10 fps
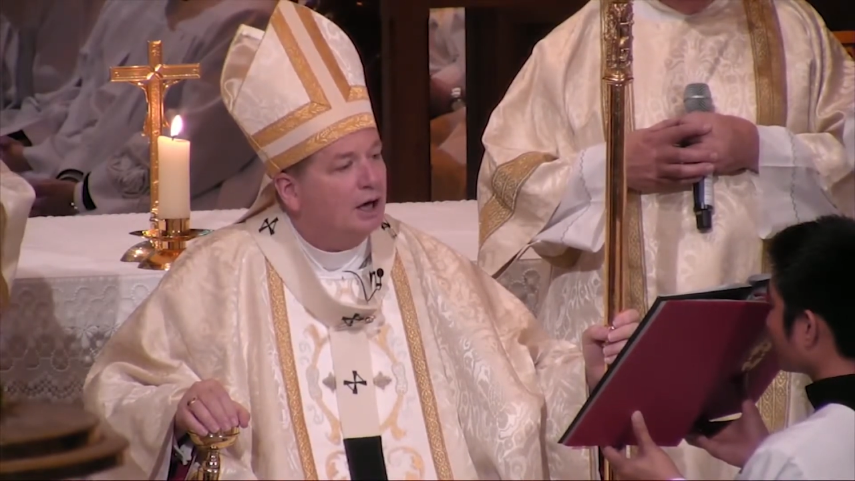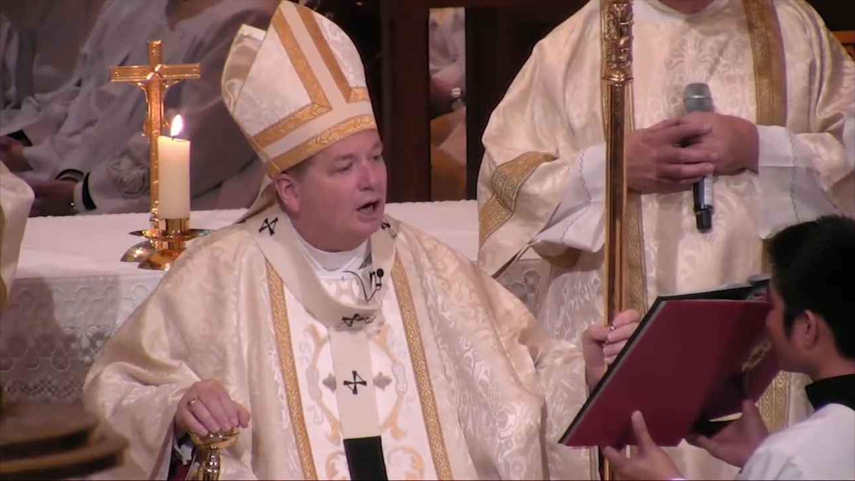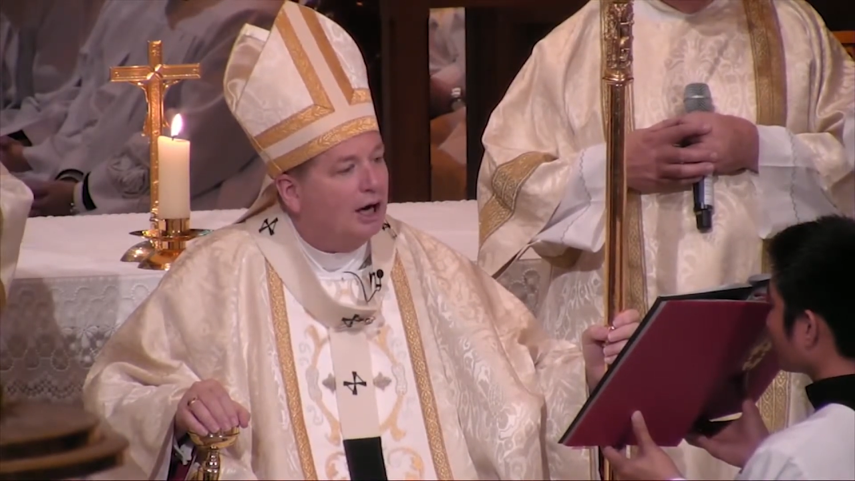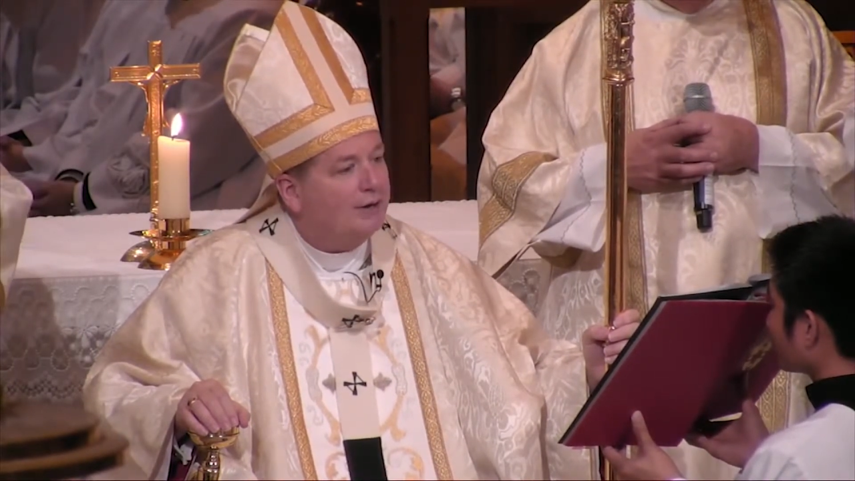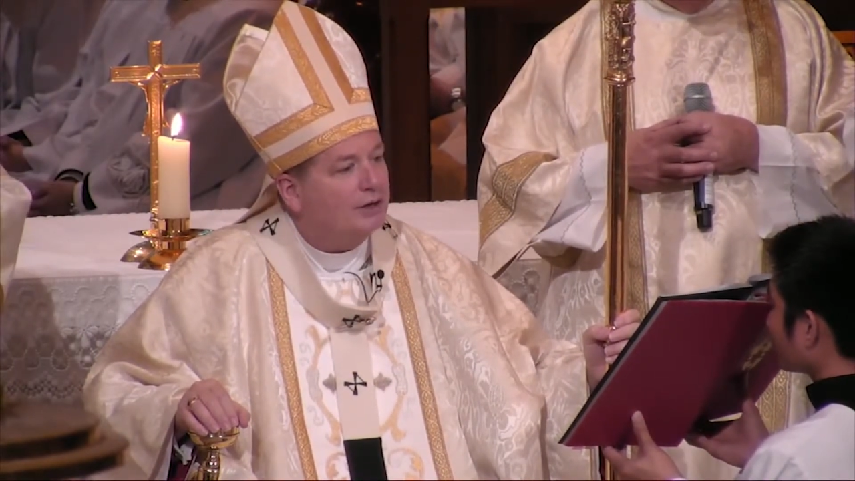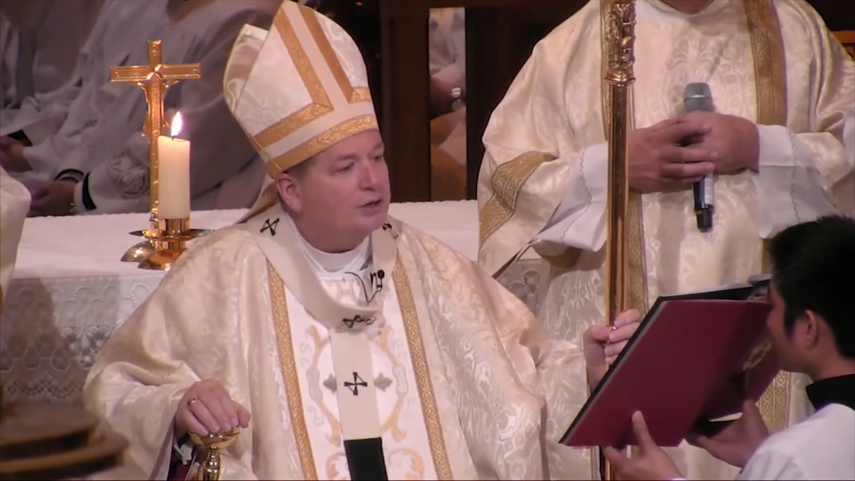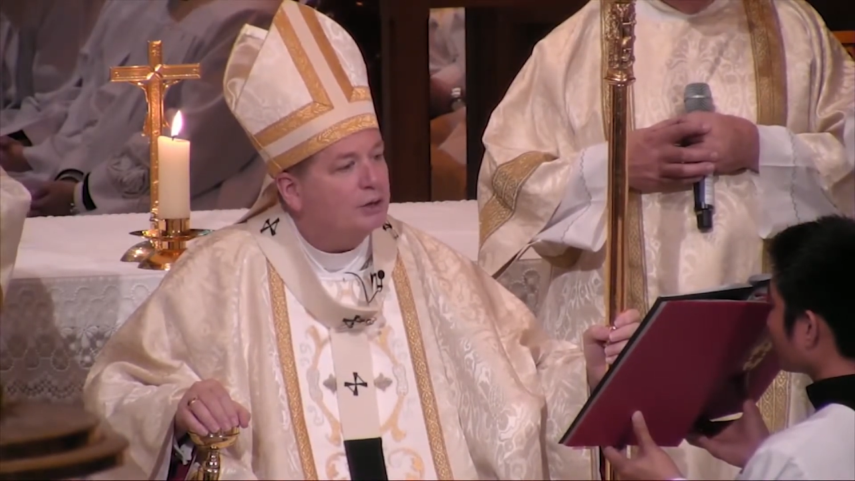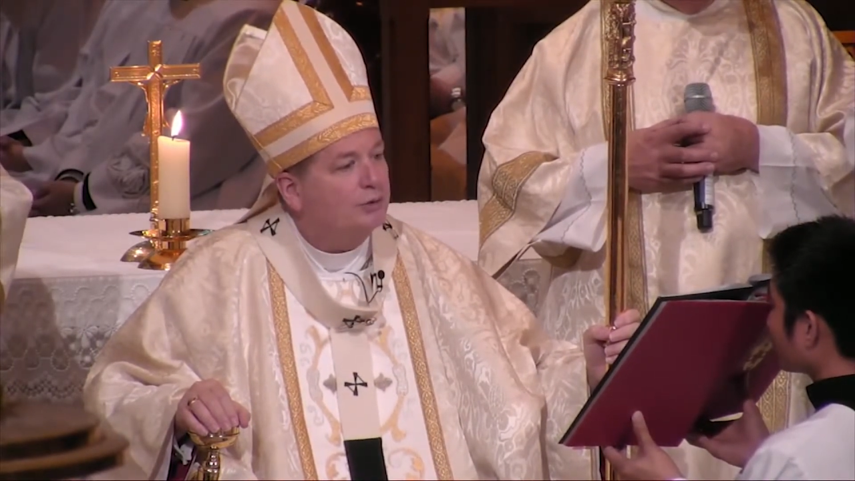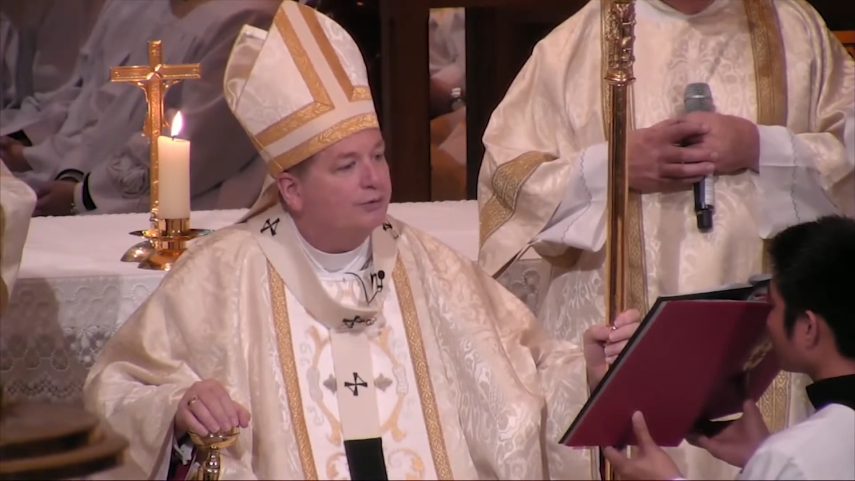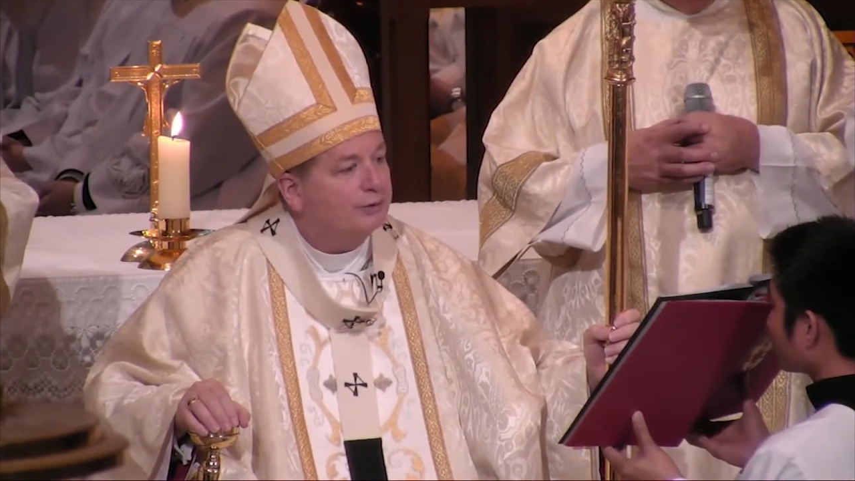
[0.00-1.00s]
either
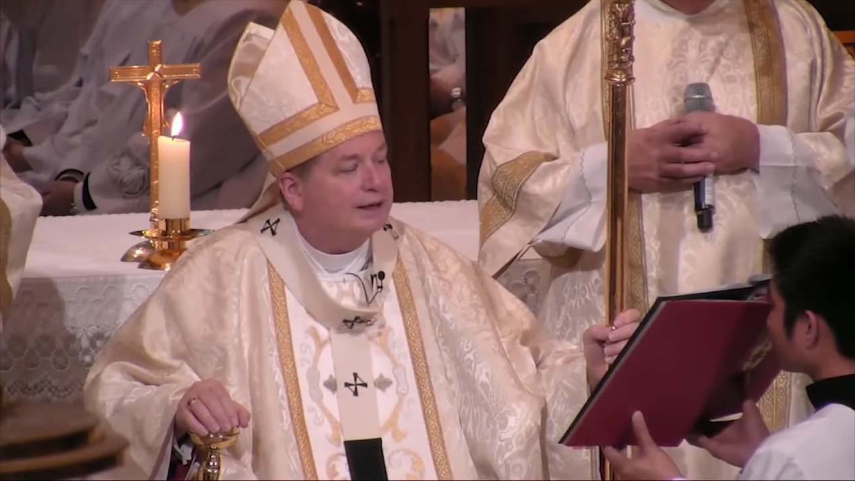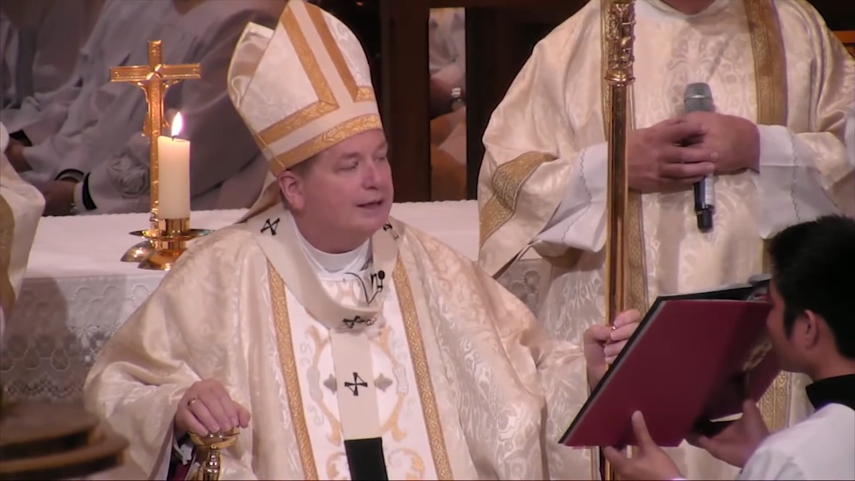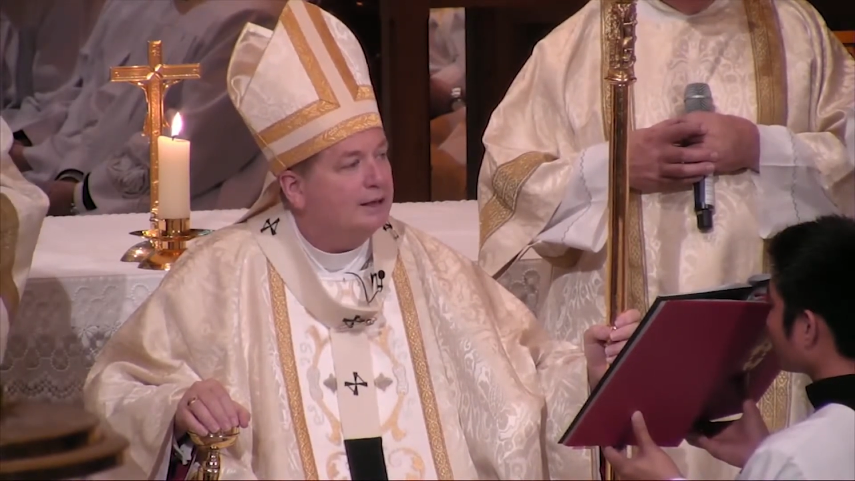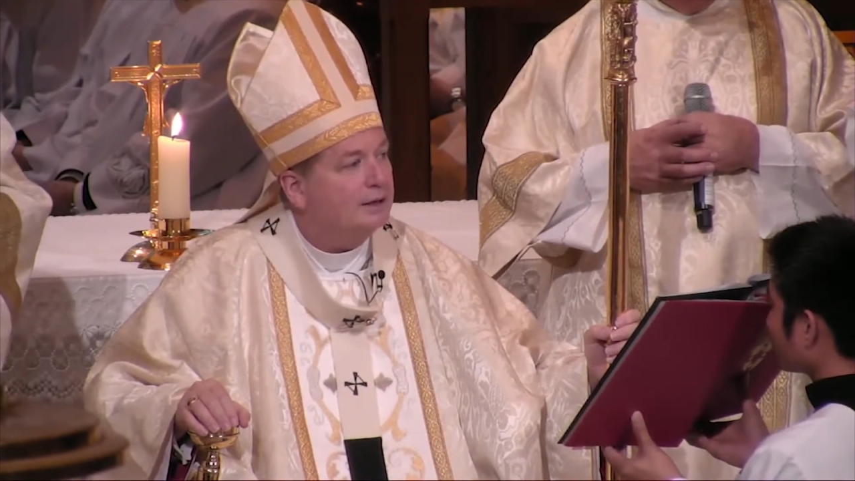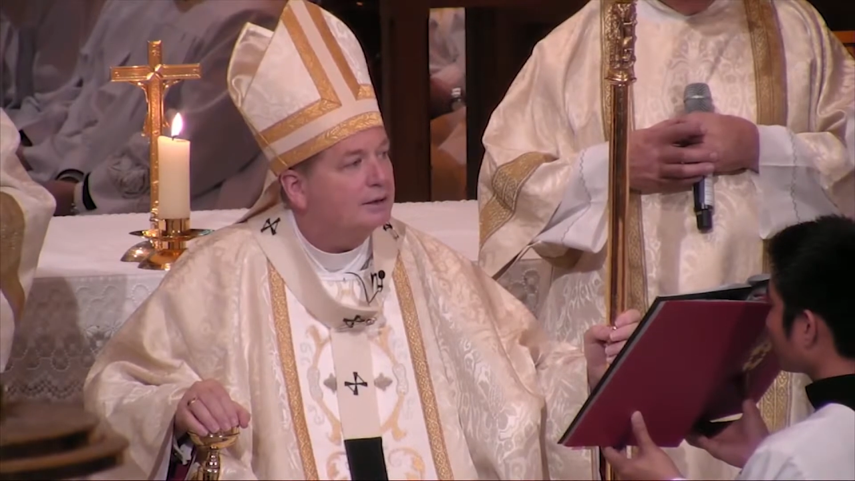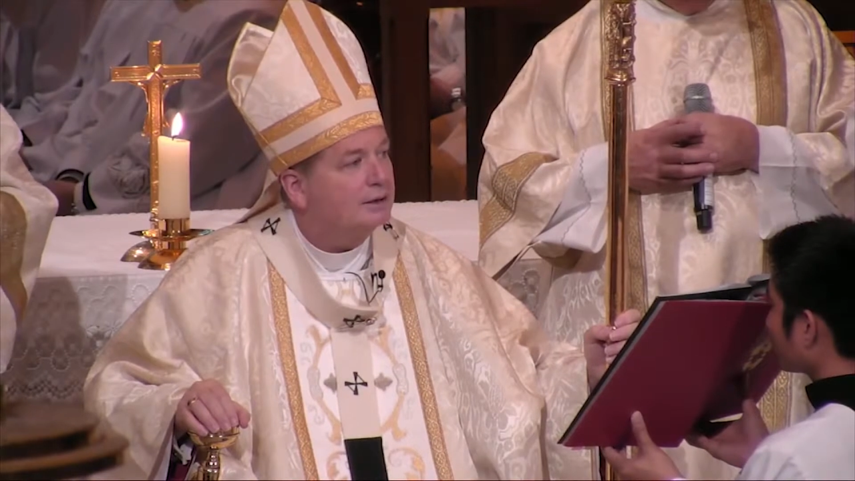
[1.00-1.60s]
to flee